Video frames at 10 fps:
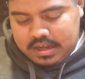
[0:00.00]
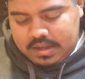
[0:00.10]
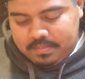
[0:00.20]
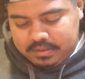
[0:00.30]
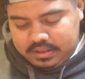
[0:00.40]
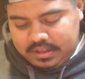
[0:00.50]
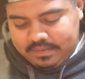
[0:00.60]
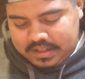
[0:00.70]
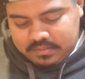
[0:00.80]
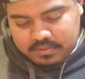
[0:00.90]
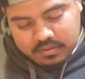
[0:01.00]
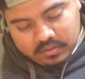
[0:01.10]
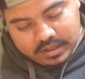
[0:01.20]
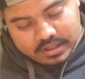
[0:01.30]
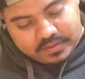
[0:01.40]
I believe that's what,
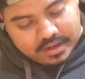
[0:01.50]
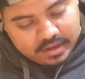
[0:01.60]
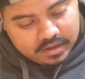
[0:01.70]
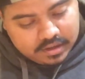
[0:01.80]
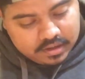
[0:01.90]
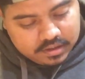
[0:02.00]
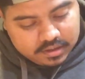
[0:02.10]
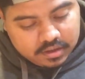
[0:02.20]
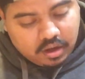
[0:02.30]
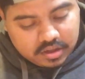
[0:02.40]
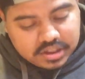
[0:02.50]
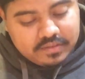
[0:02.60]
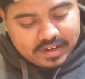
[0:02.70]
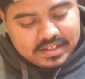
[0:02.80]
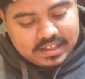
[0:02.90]
hold on, it's right here.
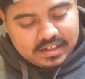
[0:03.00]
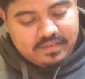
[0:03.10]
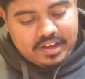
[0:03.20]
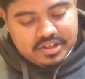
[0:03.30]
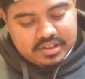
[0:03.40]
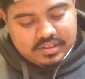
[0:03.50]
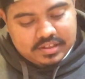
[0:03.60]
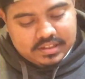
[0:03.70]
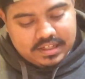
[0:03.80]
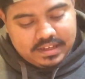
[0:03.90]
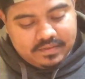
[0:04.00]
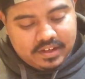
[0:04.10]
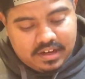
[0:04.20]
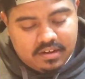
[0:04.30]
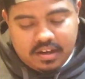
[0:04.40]
RC Racing Innovations, Steve
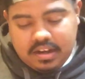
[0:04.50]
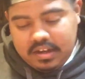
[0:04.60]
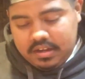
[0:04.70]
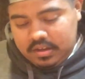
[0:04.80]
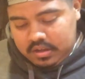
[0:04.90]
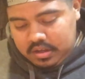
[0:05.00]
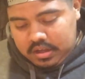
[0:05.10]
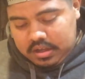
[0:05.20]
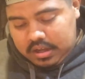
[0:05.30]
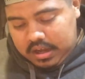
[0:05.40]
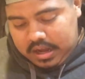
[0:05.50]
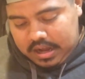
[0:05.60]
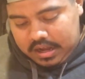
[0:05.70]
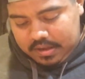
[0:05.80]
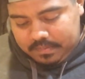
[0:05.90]
Nagiri.
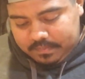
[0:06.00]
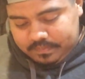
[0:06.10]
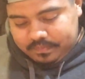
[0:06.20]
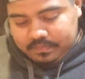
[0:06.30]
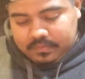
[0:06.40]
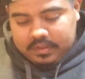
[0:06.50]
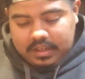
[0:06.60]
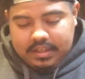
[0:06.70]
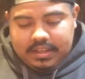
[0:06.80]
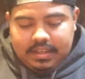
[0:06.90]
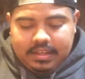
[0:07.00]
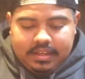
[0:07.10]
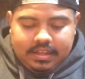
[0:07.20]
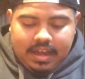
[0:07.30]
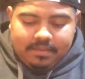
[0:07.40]
Um,
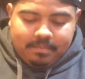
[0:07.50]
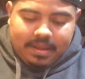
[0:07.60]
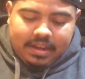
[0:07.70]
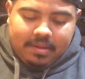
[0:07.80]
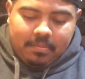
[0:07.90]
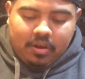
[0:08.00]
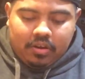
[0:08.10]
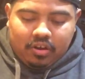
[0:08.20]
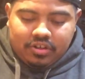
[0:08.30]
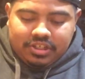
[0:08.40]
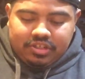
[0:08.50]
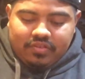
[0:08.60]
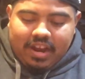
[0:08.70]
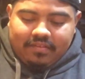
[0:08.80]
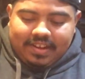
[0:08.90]
he, I've met him on RC
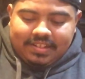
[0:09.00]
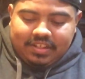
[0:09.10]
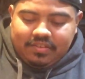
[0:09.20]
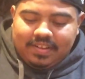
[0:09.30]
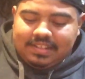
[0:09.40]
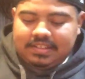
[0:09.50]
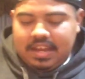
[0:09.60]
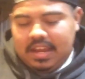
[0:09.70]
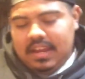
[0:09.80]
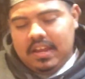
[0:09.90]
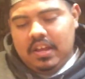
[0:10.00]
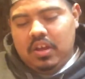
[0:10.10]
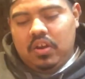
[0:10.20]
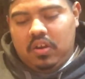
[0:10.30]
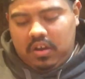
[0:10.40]
Drag Racing USA
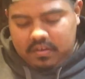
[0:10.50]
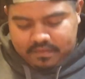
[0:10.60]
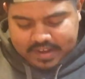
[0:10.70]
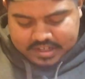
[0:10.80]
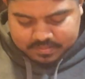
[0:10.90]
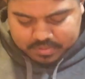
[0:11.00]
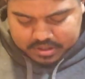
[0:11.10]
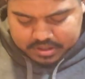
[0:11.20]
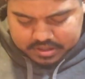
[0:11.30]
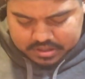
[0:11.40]
on Facebook.